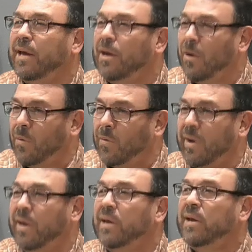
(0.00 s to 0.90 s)

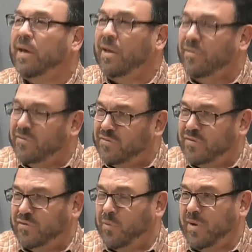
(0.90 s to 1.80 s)
glory in this
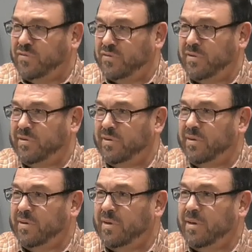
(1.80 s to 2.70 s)
situation?
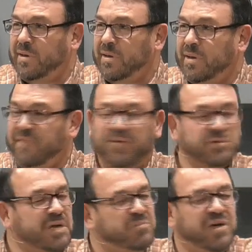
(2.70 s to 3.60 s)
And, folks,
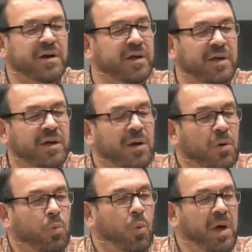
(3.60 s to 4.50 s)
I'm telling you,
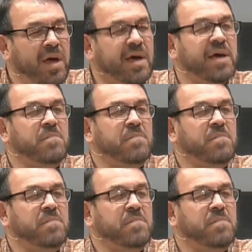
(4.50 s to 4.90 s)
we can